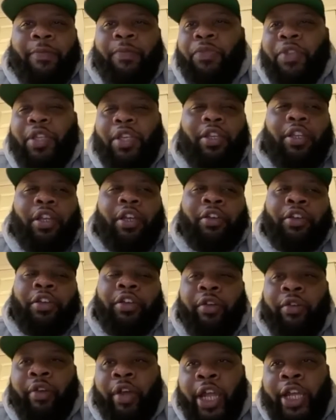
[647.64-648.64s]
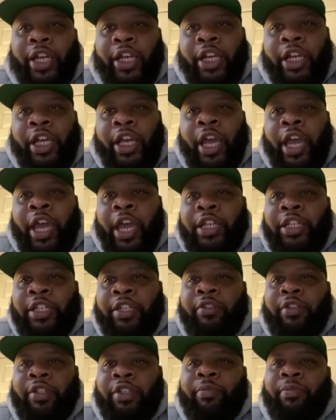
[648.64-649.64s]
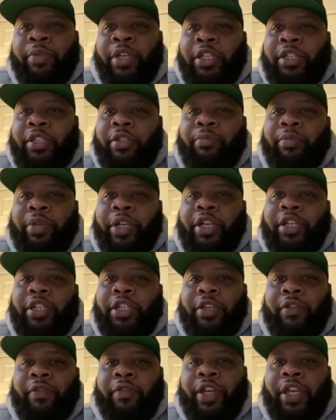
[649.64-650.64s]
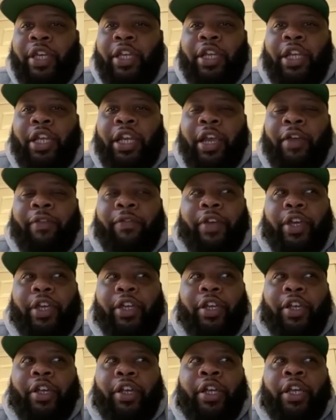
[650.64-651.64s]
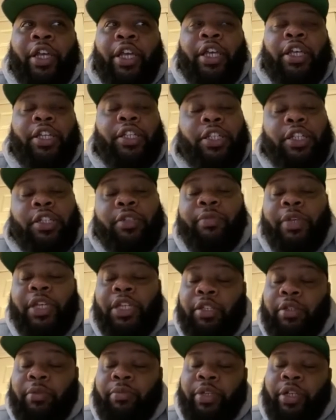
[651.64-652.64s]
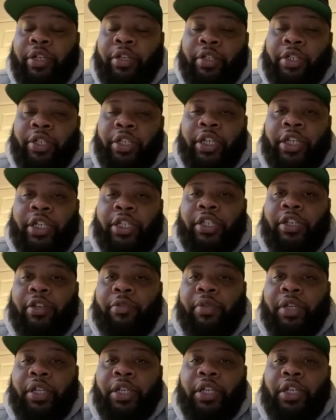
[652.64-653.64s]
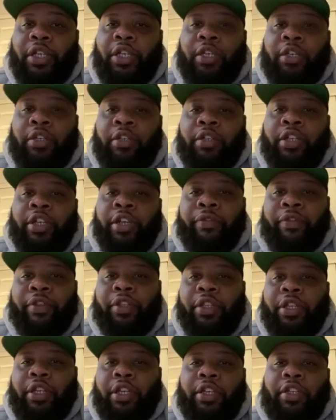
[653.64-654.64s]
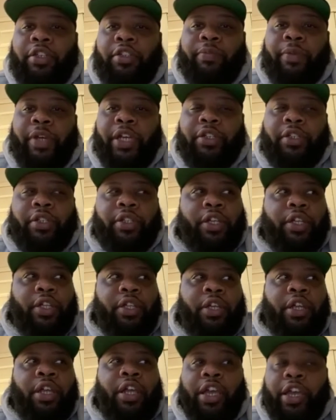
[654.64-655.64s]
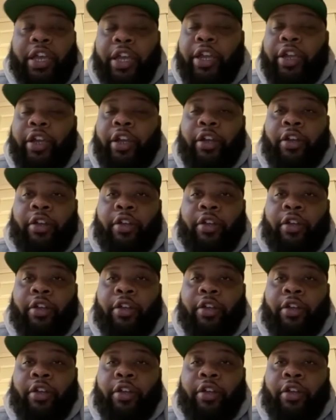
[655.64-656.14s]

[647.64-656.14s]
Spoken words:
curated it as it was a Beats and Beers event. And I figured since Beats and Beers does so many different things, especially here